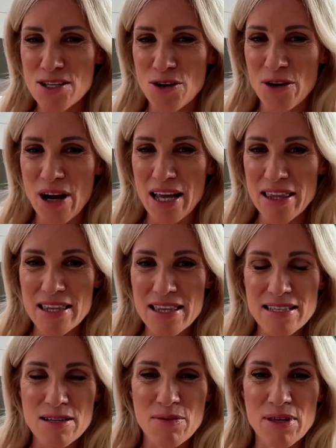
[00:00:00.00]
So I think
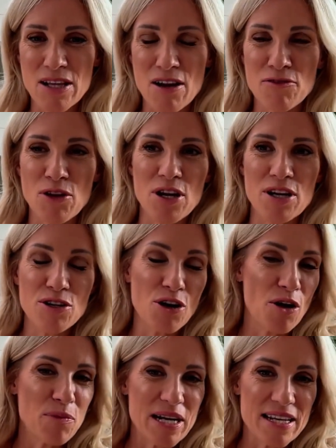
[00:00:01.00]
that's something that I've learned.
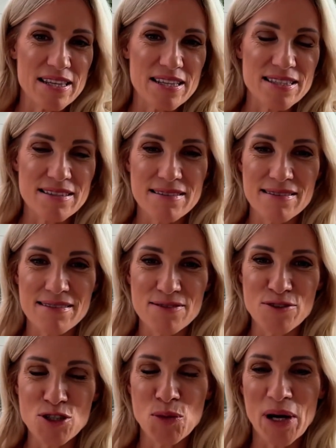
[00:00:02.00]
I've been in this
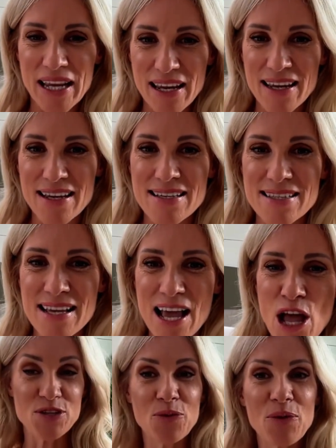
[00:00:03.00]
for 20 years.
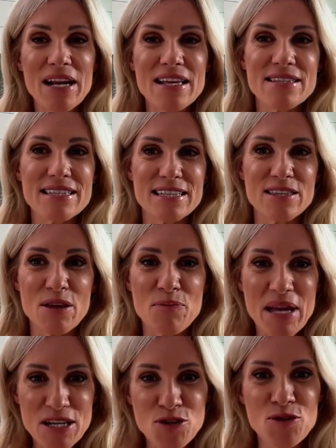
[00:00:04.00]
So when it's the
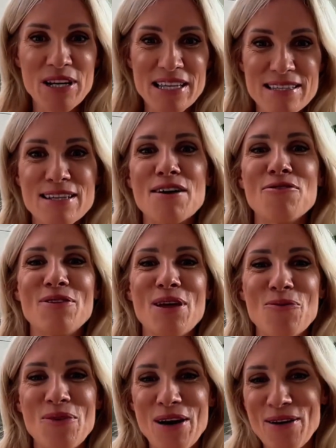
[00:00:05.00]
mentoring stuff,
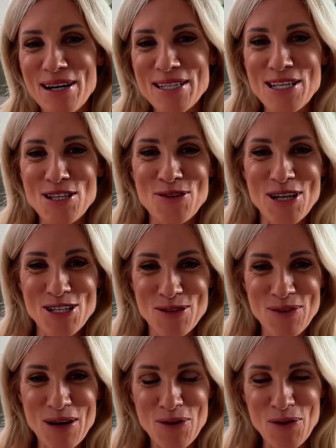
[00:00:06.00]
then we're in a
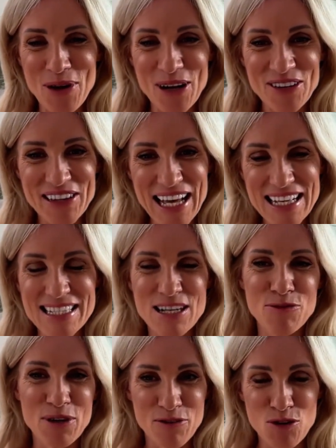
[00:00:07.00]
situation where we work on that
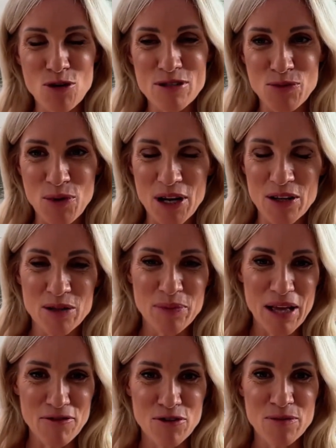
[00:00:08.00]
stuff. We, of course, work on the
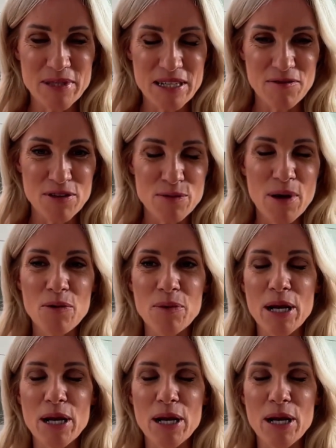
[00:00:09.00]
platform stuff as well.